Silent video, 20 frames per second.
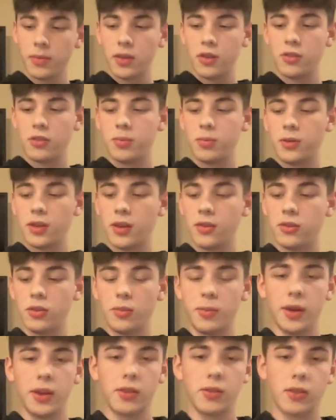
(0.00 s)
It just gives you a
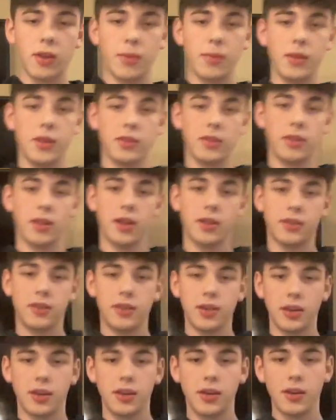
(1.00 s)
better grip and it's a lot
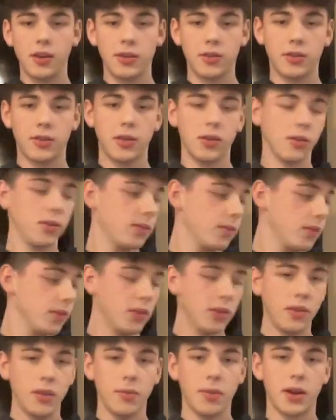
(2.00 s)
stickier, so
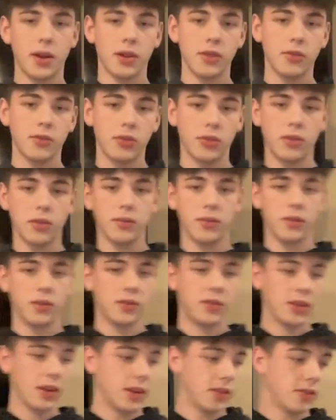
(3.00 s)
you have better control of the
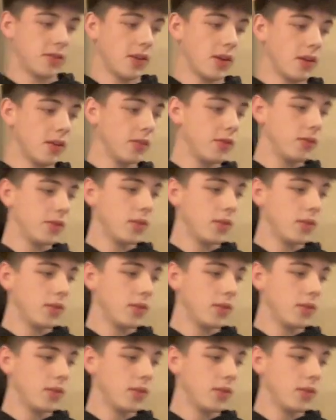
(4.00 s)
stick itself.